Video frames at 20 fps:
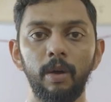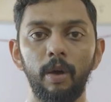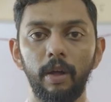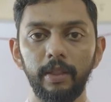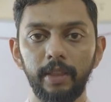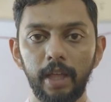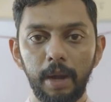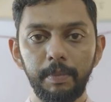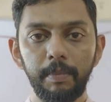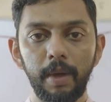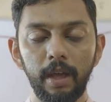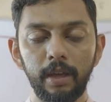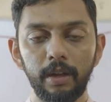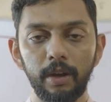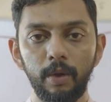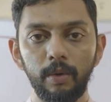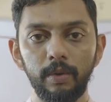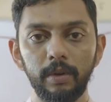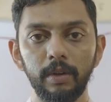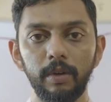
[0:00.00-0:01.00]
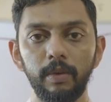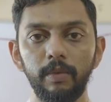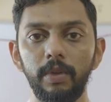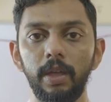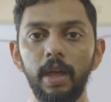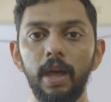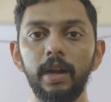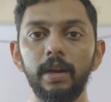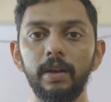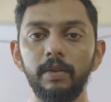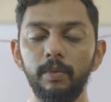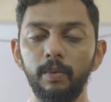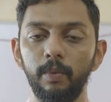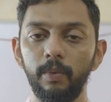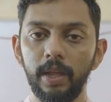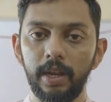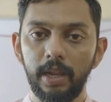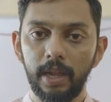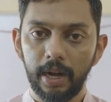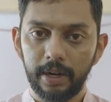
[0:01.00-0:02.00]
On that background, we are
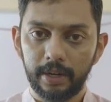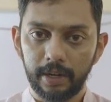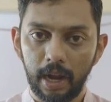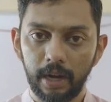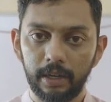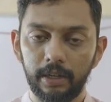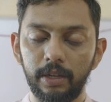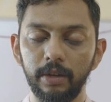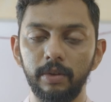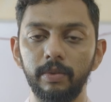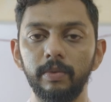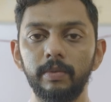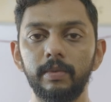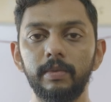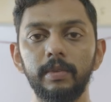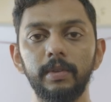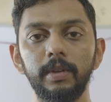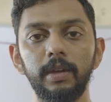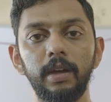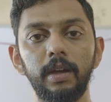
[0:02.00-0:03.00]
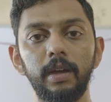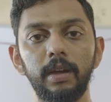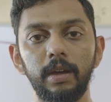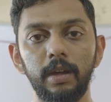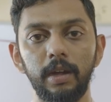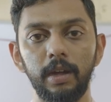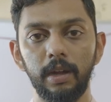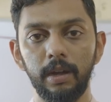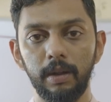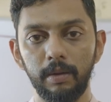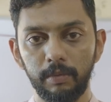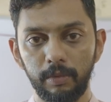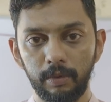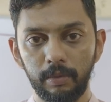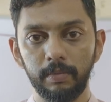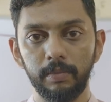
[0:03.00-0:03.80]
very attractive uh,